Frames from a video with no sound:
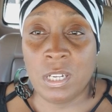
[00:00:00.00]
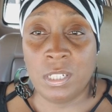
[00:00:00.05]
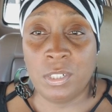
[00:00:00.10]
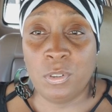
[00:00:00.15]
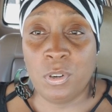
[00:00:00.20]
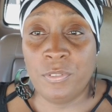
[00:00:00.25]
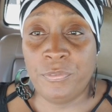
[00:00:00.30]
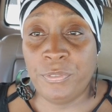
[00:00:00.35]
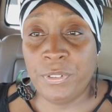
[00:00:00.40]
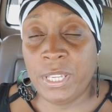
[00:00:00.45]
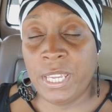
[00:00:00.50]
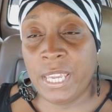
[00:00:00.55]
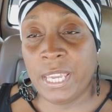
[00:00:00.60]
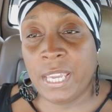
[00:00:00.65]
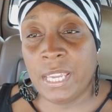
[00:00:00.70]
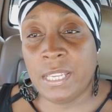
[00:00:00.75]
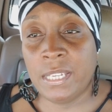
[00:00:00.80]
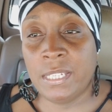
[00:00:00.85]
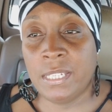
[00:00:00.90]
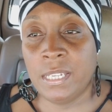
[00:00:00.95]
cut off
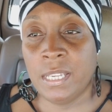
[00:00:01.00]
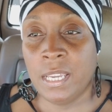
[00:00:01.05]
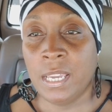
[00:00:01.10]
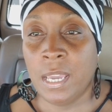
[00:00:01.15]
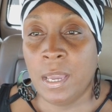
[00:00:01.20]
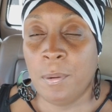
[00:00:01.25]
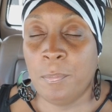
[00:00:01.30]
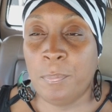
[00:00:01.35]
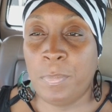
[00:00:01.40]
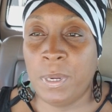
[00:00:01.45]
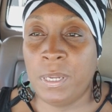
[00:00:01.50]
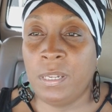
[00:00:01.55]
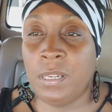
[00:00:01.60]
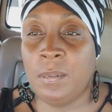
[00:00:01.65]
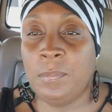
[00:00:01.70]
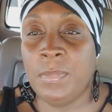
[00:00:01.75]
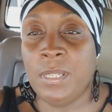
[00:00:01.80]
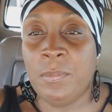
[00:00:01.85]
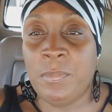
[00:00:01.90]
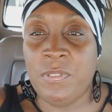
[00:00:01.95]
again but
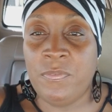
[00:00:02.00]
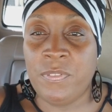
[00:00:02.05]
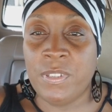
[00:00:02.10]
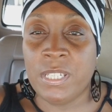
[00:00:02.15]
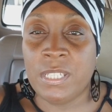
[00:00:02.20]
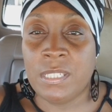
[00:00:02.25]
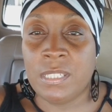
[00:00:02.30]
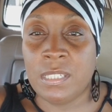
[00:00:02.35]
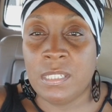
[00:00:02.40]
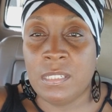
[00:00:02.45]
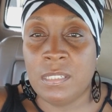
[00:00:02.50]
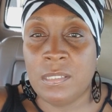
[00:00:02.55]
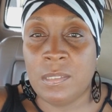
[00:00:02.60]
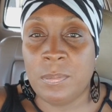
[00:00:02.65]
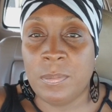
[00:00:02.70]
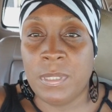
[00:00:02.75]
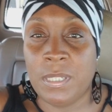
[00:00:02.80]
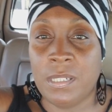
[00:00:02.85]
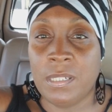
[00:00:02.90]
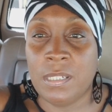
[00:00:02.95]
um let me fix
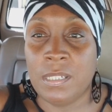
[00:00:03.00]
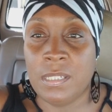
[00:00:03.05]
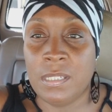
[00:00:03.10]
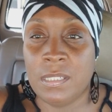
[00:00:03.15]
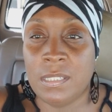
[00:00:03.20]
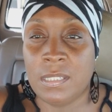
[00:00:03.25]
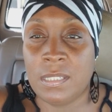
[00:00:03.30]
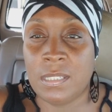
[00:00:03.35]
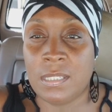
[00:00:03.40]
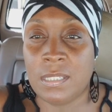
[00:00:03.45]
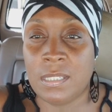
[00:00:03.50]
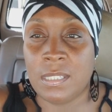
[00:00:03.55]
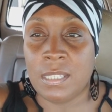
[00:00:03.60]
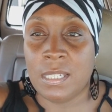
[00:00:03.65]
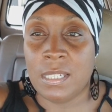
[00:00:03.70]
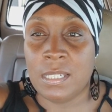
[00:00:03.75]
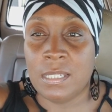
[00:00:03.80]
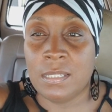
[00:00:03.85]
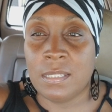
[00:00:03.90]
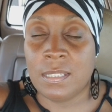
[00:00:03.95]
this because
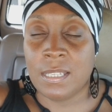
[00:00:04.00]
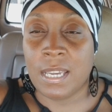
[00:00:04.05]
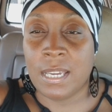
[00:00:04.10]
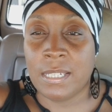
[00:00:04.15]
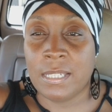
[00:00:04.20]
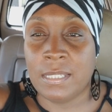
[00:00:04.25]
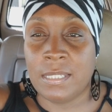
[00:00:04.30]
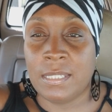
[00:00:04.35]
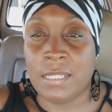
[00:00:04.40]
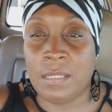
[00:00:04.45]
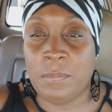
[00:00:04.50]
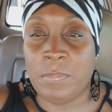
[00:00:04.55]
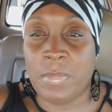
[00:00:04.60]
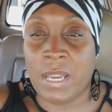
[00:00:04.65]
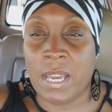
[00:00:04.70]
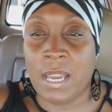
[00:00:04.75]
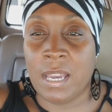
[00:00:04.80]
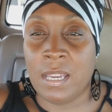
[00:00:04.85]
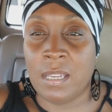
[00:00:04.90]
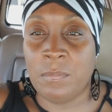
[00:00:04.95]
yes i can see
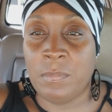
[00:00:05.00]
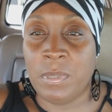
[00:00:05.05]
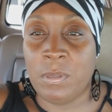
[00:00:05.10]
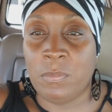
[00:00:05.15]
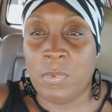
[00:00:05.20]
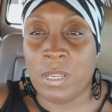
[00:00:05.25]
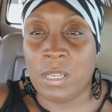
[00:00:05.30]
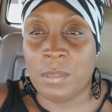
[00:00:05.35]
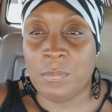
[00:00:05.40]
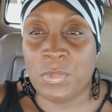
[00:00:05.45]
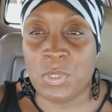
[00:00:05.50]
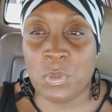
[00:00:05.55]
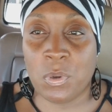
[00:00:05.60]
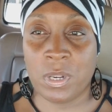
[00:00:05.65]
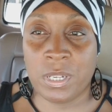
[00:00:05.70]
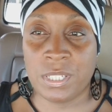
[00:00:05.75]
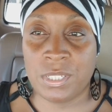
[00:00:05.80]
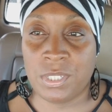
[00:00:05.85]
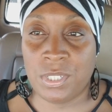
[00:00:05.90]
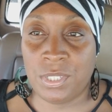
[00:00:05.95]
behind me while i'm
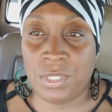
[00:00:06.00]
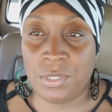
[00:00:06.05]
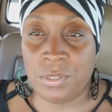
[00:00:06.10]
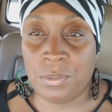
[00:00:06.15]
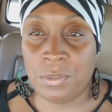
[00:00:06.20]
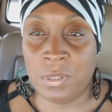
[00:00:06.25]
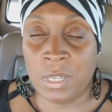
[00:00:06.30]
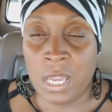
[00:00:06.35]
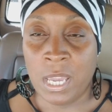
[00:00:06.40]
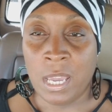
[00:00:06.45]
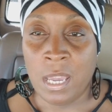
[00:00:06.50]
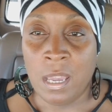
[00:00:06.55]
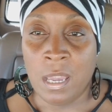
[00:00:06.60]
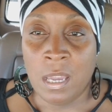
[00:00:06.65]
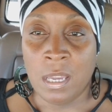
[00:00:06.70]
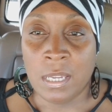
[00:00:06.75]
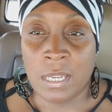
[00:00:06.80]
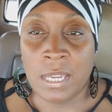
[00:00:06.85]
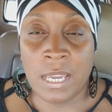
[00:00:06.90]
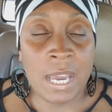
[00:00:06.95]
talking to
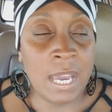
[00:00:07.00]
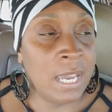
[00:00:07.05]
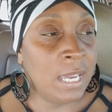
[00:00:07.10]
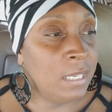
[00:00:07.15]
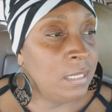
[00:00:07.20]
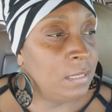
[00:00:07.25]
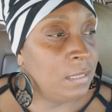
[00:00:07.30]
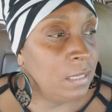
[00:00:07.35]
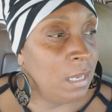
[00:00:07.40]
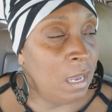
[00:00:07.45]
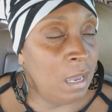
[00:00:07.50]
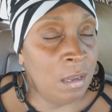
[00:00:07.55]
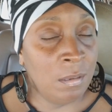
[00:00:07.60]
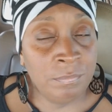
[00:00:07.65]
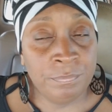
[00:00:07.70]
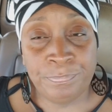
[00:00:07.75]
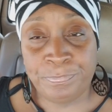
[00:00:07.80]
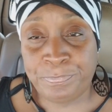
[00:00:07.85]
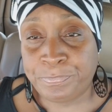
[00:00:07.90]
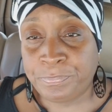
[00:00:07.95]
you guys
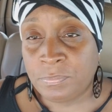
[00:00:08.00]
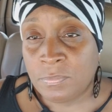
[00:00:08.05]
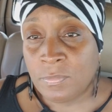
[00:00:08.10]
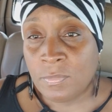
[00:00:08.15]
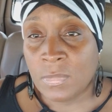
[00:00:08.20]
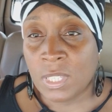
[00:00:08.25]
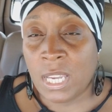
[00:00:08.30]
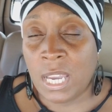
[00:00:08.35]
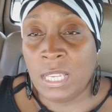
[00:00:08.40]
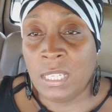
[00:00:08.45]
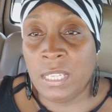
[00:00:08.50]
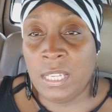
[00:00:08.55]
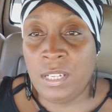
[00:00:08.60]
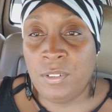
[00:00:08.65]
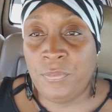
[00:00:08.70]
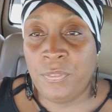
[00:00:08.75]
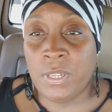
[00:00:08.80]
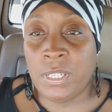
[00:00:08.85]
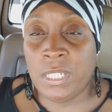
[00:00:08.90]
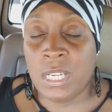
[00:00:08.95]
um i
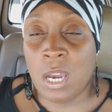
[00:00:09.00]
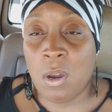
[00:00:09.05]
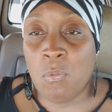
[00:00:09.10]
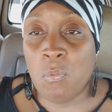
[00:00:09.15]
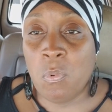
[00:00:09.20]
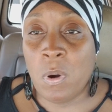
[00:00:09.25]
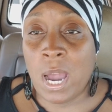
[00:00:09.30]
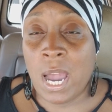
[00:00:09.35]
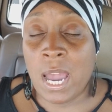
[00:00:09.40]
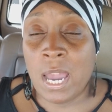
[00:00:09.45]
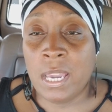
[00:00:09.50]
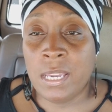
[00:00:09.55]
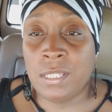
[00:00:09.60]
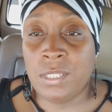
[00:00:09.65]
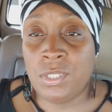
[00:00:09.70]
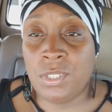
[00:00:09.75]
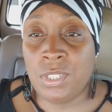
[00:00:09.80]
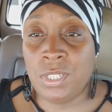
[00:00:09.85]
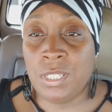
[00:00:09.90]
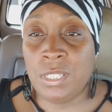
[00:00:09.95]
later found out why
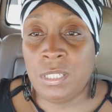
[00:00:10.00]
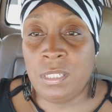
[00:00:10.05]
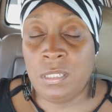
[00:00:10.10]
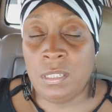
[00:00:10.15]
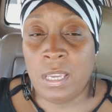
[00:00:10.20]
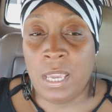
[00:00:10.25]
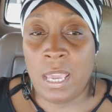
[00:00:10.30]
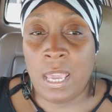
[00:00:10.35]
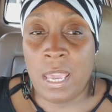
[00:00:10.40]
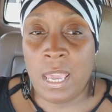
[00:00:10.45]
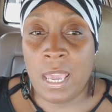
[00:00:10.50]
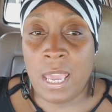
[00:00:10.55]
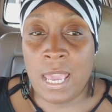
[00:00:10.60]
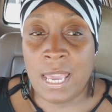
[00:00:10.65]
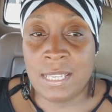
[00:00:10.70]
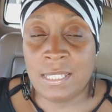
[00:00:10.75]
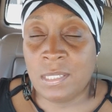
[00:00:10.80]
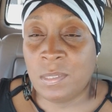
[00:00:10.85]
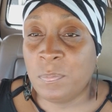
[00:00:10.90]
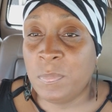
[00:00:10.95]
she
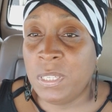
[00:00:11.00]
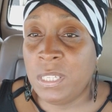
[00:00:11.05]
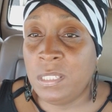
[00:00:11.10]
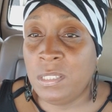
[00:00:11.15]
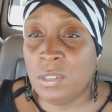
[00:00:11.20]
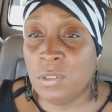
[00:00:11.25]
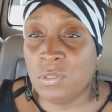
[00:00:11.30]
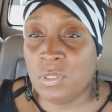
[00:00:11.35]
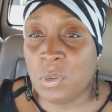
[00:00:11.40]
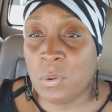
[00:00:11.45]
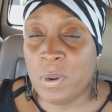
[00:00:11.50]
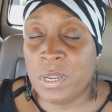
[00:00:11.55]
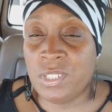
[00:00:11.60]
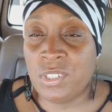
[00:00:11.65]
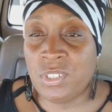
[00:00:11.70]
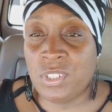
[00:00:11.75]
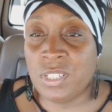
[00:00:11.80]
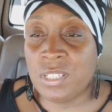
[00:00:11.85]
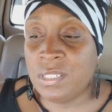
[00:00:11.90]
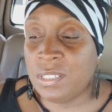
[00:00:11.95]
asked me those
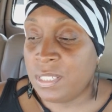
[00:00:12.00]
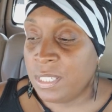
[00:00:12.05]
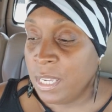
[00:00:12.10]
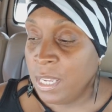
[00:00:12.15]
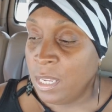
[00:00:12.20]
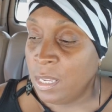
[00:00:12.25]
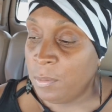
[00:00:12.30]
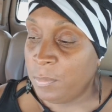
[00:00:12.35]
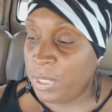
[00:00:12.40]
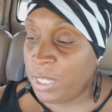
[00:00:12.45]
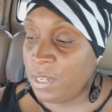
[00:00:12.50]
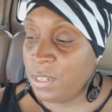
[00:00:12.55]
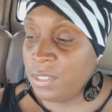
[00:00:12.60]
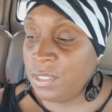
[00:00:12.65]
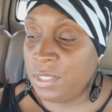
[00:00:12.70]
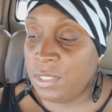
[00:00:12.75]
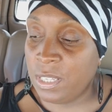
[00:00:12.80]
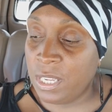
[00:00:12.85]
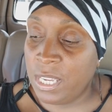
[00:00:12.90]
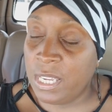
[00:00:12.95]
questions
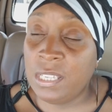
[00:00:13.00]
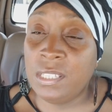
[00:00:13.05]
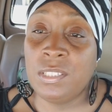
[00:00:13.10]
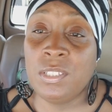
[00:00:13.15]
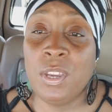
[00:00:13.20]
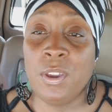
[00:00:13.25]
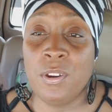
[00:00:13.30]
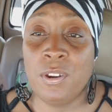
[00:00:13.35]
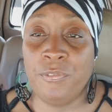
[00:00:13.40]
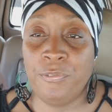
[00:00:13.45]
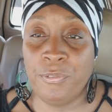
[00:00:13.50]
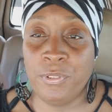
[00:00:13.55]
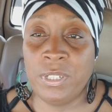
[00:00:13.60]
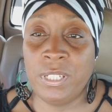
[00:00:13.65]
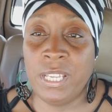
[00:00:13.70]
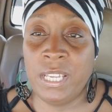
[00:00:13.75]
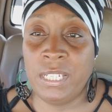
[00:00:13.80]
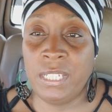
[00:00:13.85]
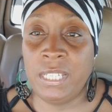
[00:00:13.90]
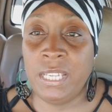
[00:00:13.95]
because his
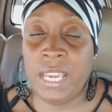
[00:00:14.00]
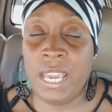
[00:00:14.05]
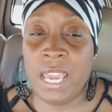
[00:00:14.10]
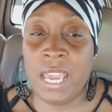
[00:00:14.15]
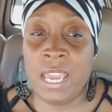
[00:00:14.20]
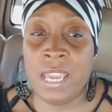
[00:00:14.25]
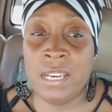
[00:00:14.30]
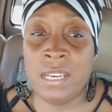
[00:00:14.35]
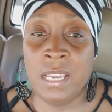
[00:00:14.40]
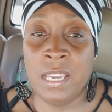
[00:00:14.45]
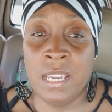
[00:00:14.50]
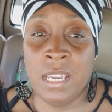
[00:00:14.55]
girlfriend that he had